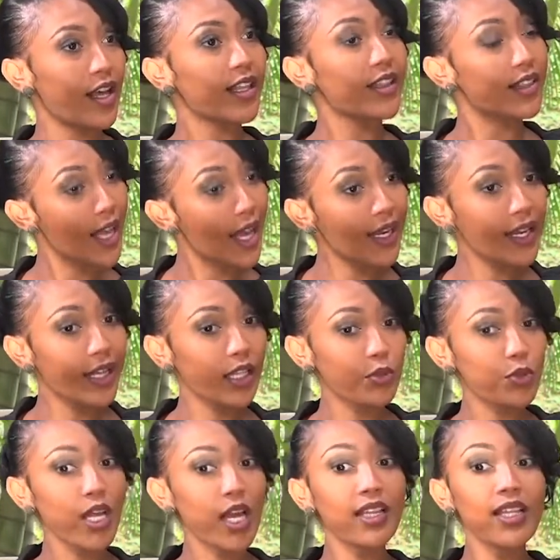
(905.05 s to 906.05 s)
That
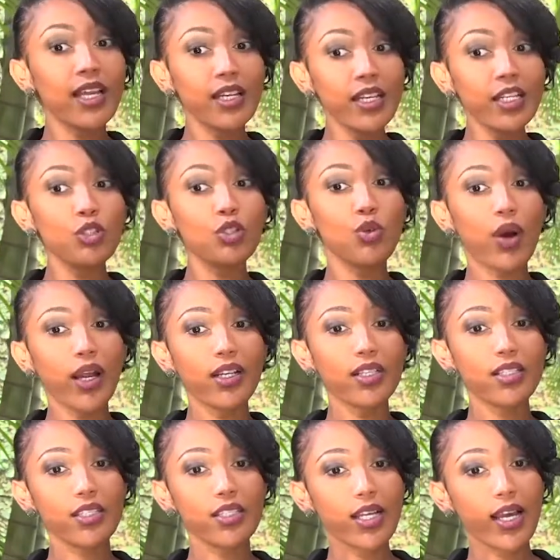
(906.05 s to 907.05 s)
helps. And they need to
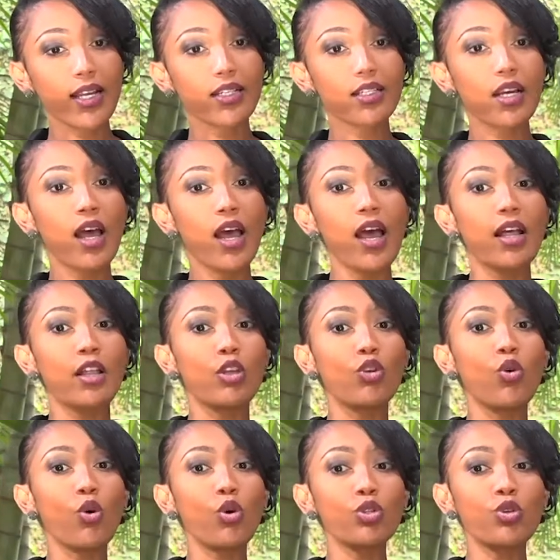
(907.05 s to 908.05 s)
understand, you
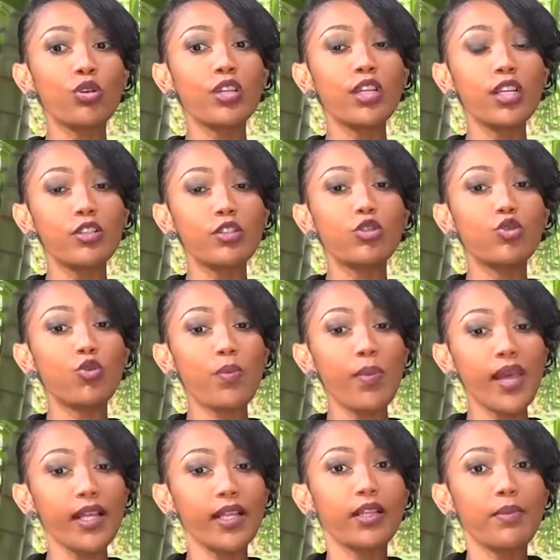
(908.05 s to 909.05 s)
also need to
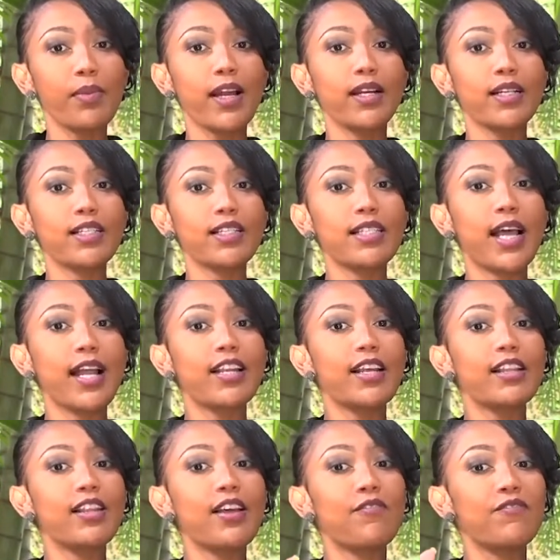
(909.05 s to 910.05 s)
make them
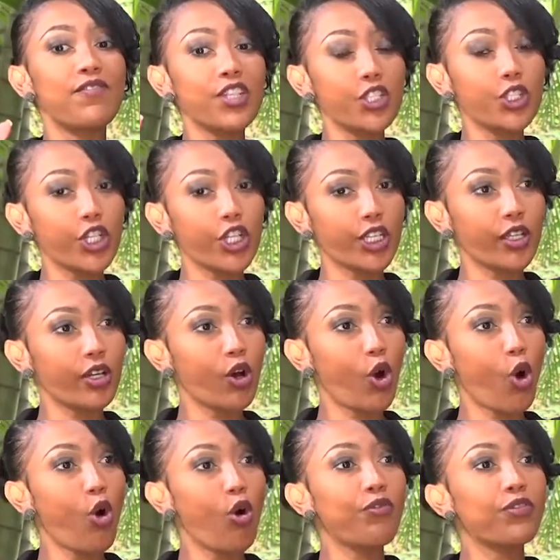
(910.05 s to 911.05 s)
understand the vision
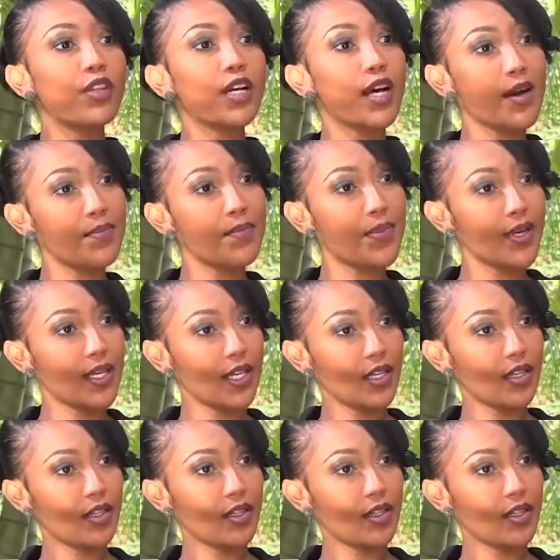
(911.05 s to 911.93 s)
of the company.